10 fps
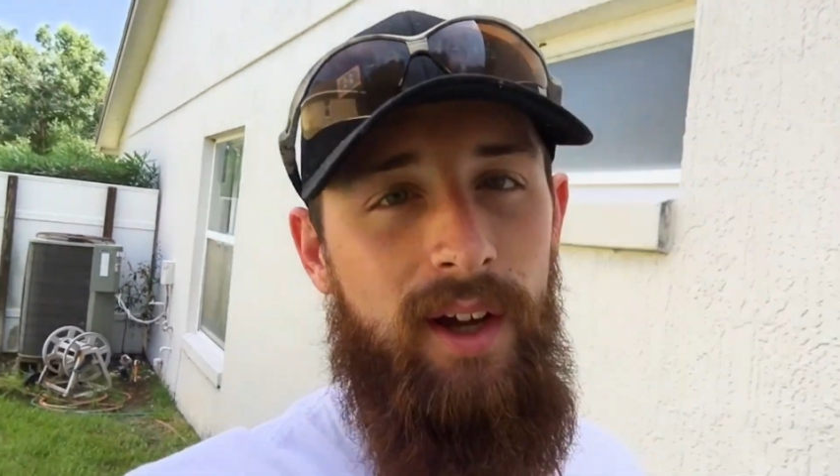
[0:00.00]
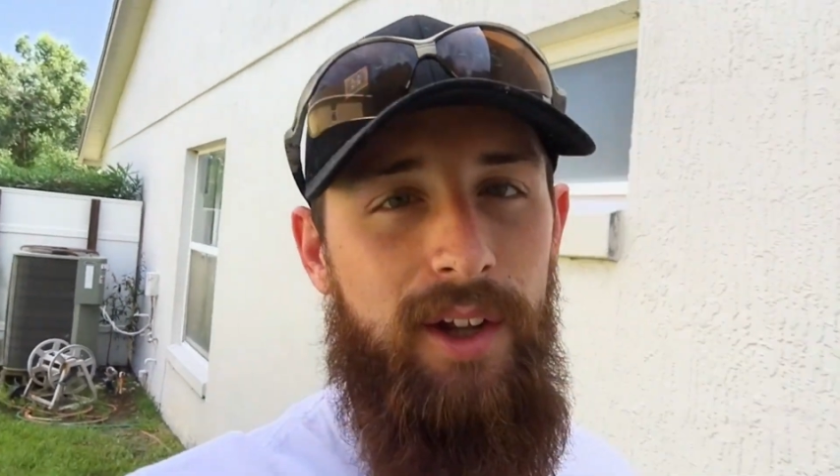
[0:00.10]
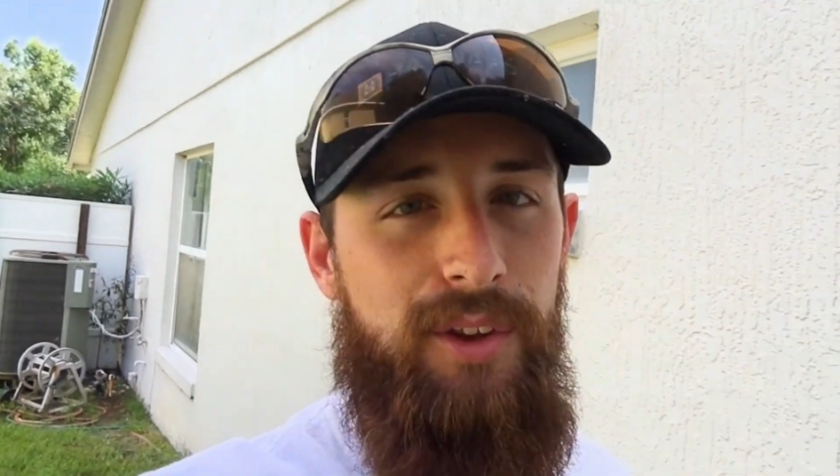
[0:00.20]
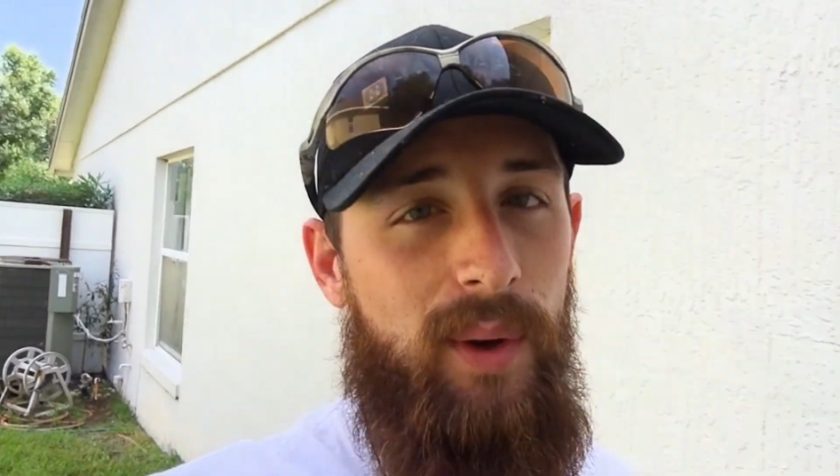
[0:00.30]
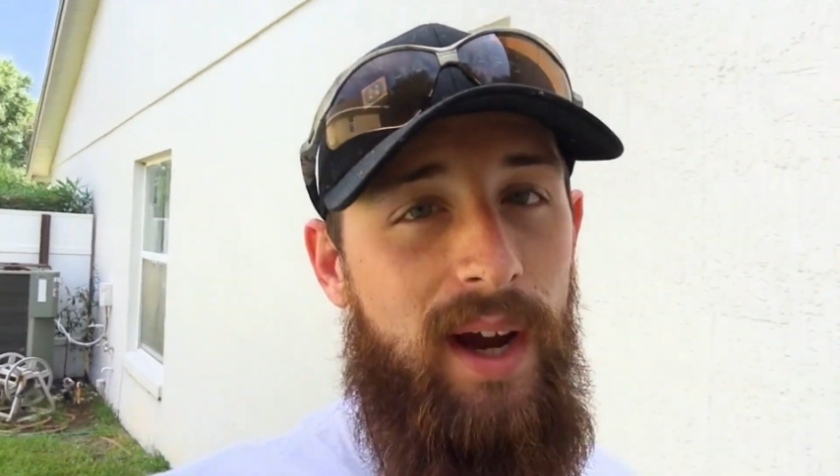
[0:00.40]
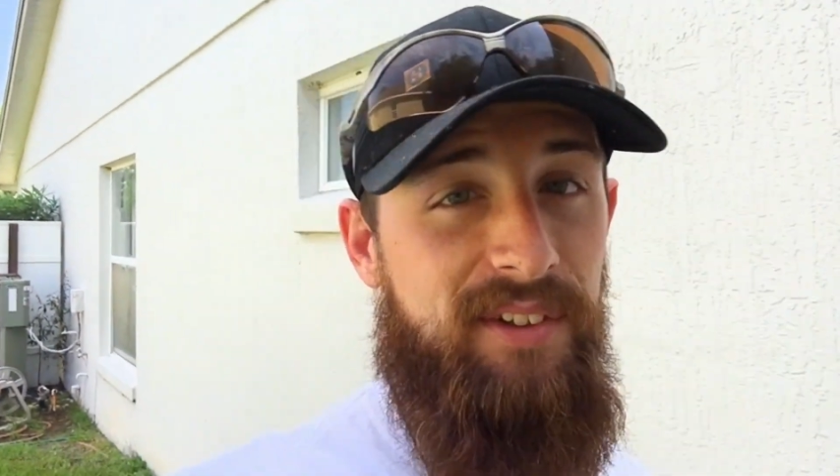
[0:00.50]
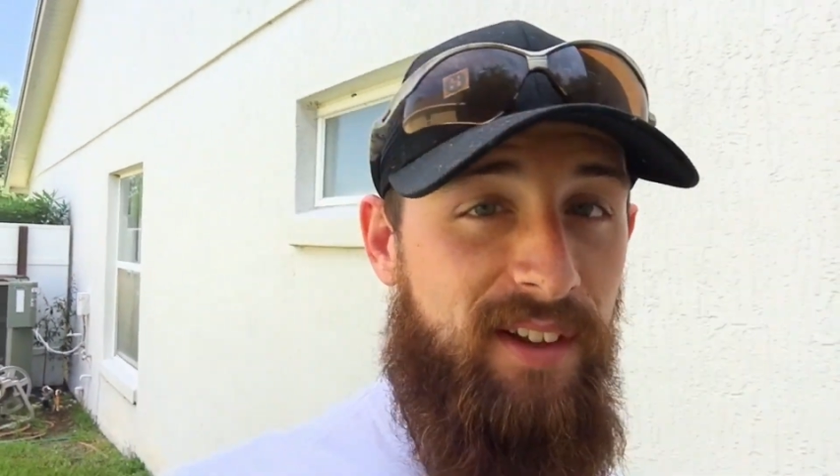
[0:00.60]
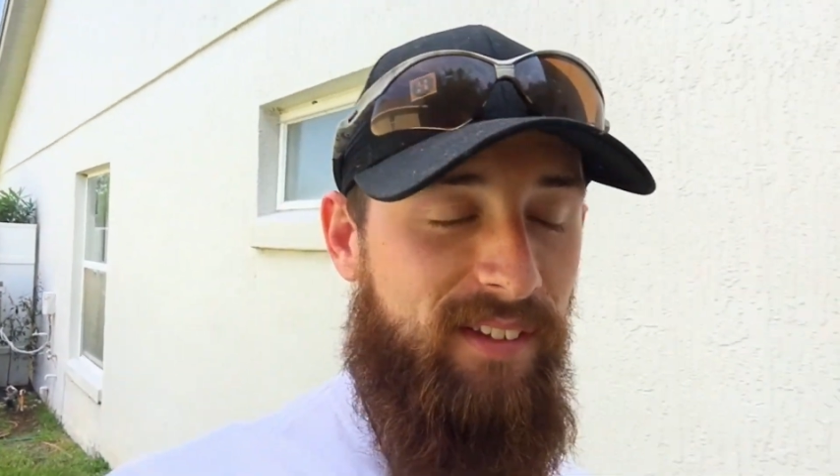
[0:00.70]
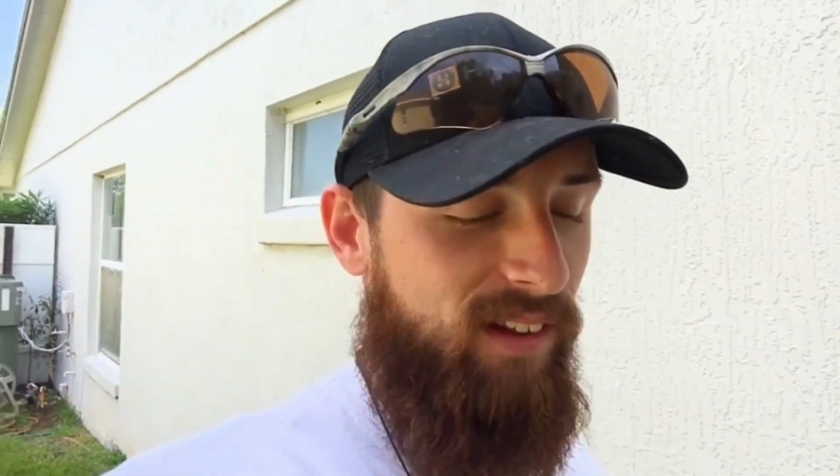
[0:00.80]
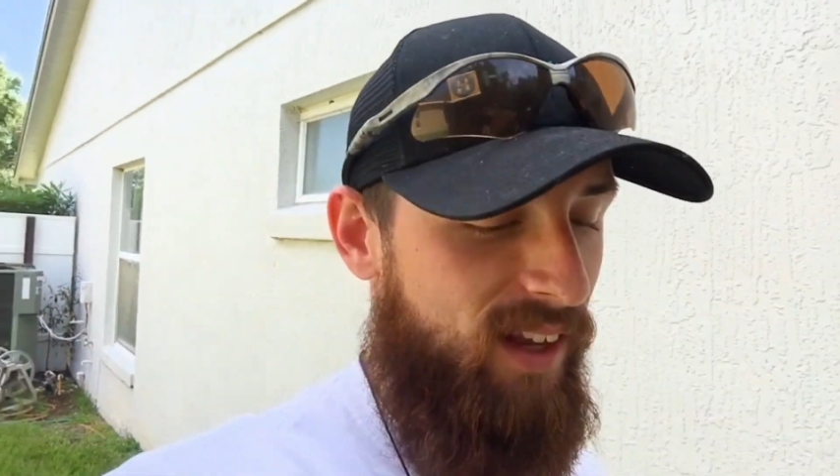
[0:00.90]
I do have
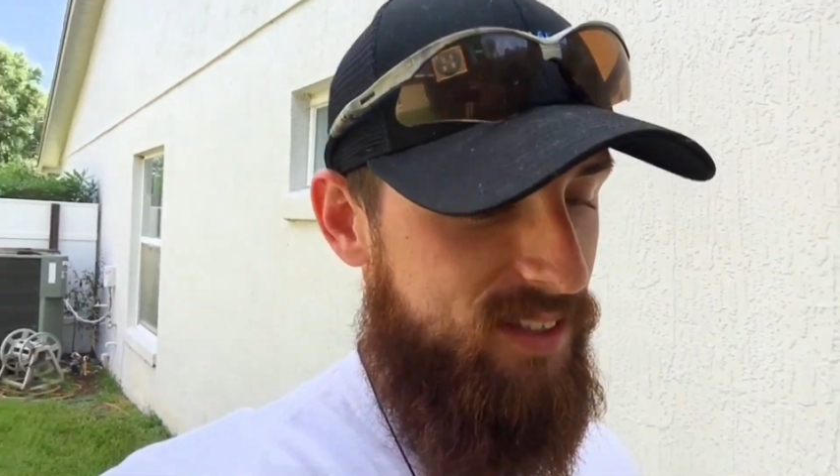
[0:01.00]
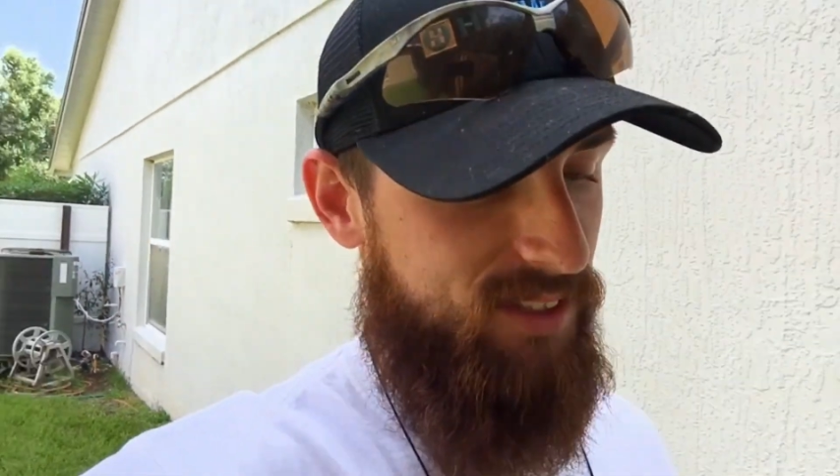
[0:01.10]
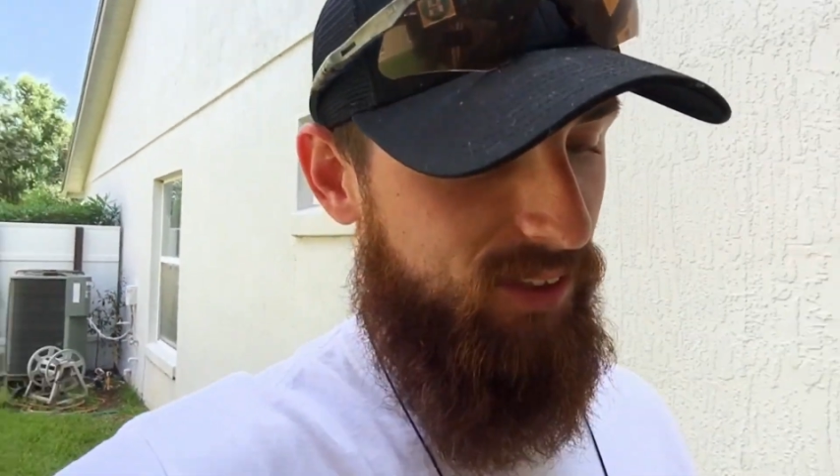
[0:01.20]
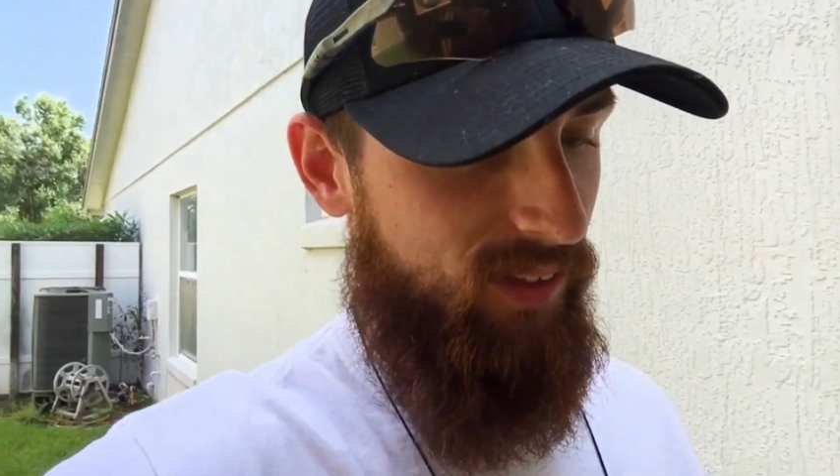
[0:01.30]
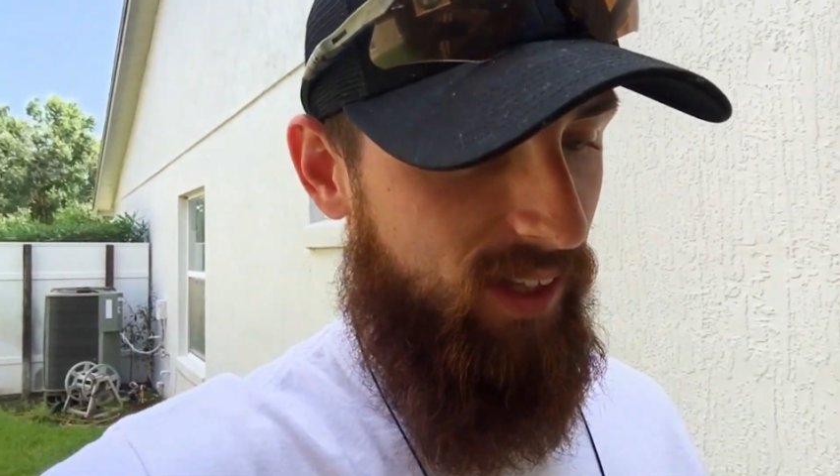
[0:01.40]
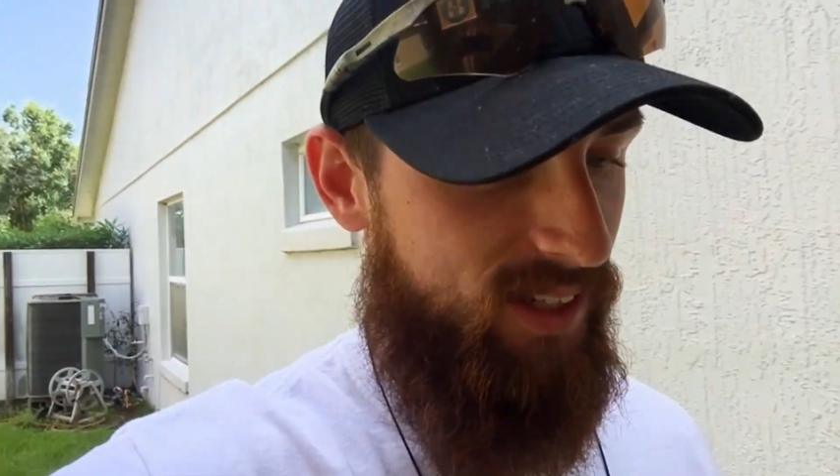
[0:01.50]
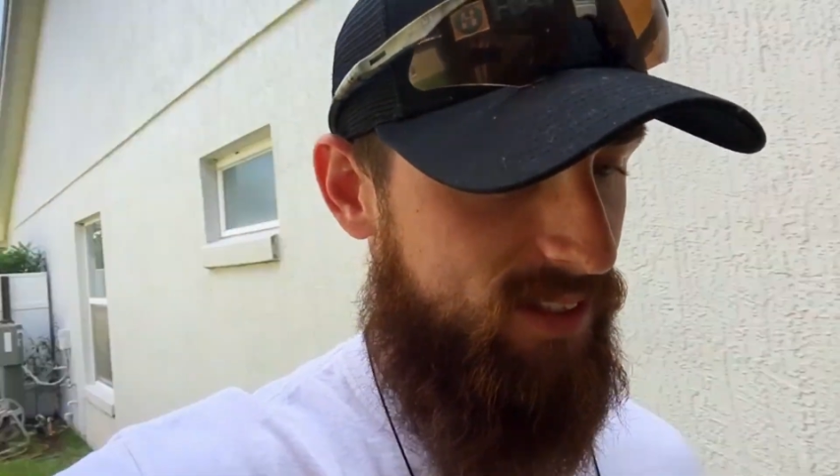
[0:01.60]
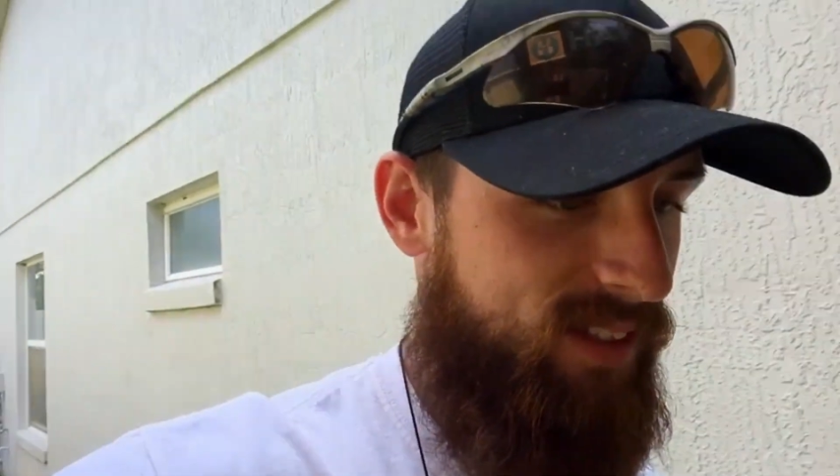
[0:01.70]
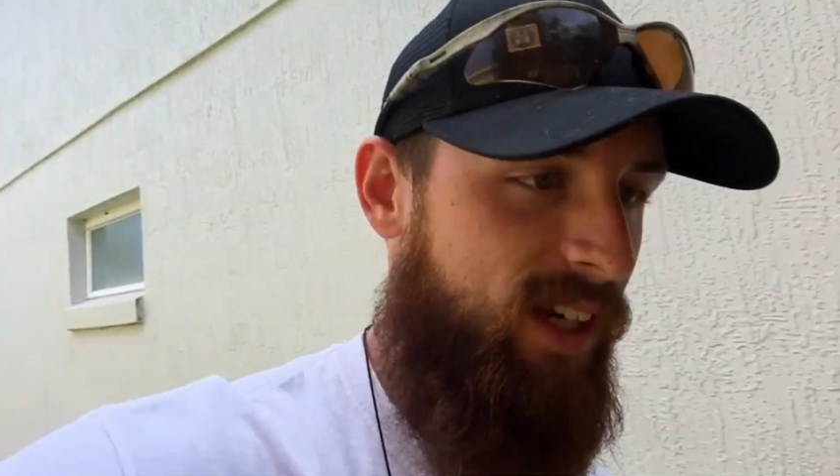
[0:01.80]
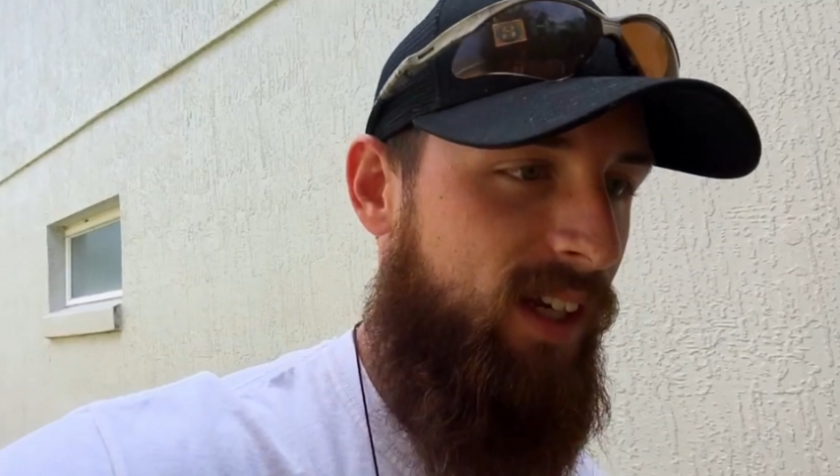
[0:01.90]
another light to do later
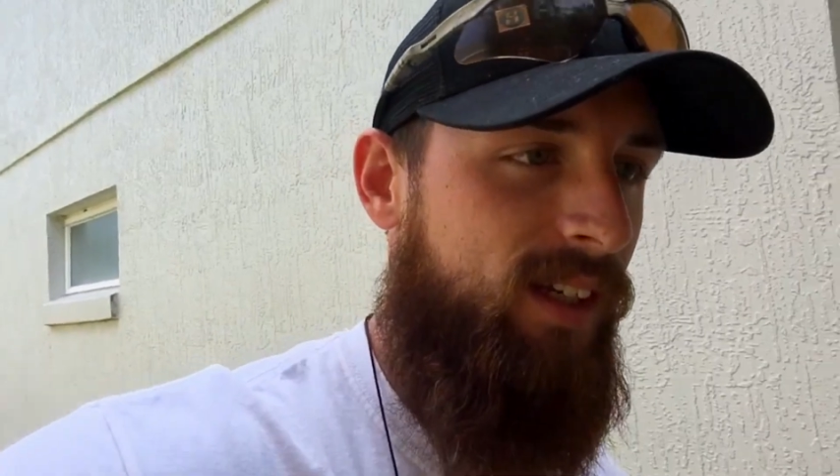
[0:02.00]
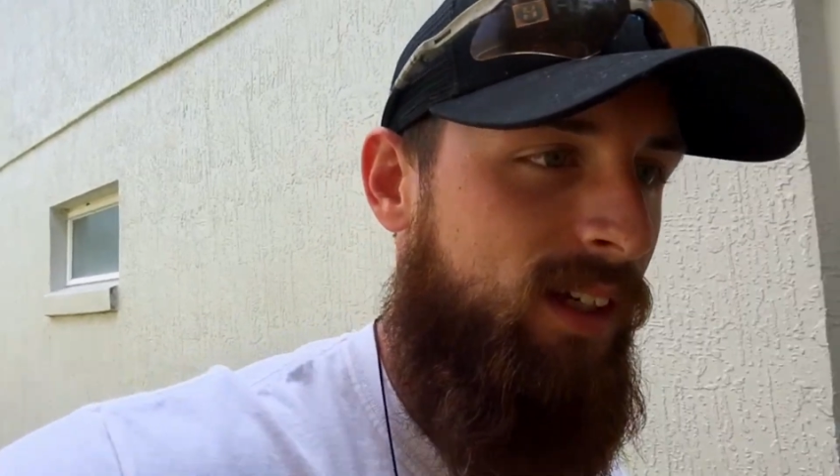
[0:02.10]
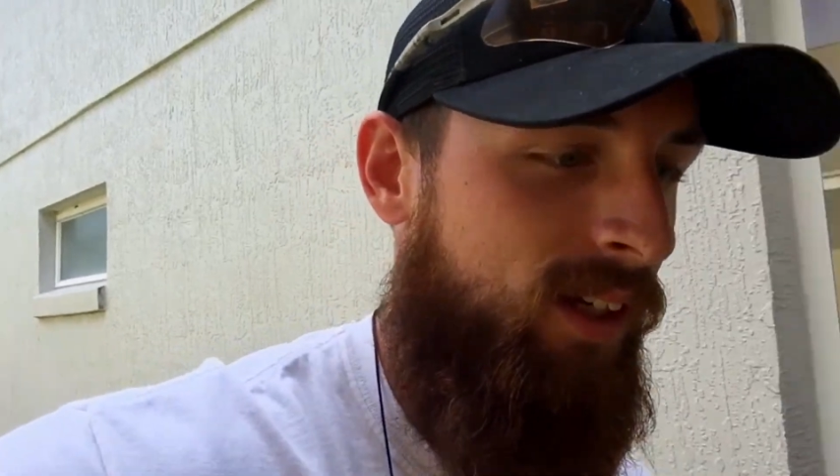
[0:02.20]
today.